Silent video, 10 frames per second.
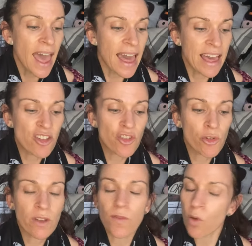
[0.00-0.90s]
Each
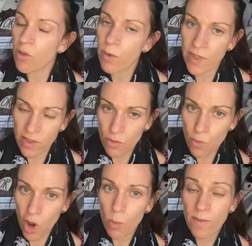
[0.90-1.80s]
story falls within the
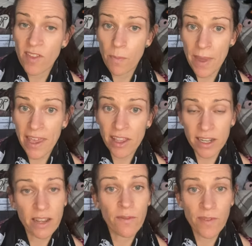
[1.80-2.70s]
realm of
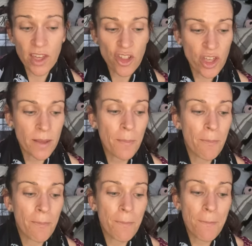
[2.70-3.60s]
speculative fiction,
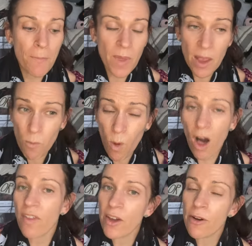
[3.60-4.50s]
and
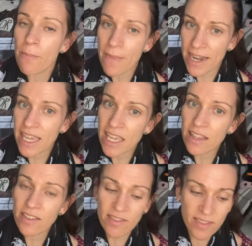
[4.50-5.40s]
while there are
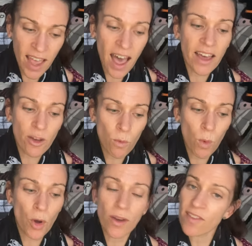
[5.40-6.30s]
many darker
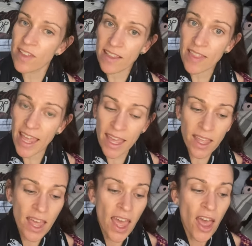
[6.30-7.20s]
works in there.
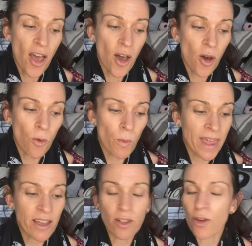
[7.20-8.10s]
We
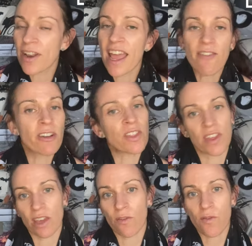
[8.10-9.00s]
include
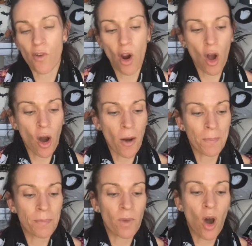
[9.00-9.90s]
everything
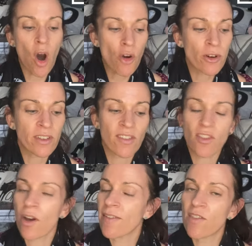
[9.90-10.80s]
from horror to
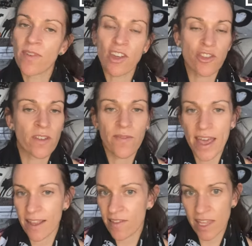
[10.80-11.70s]
science fiction to
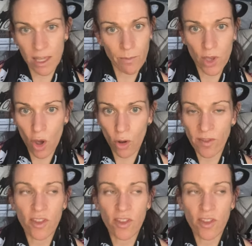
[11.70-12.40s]
fantasy and beyond.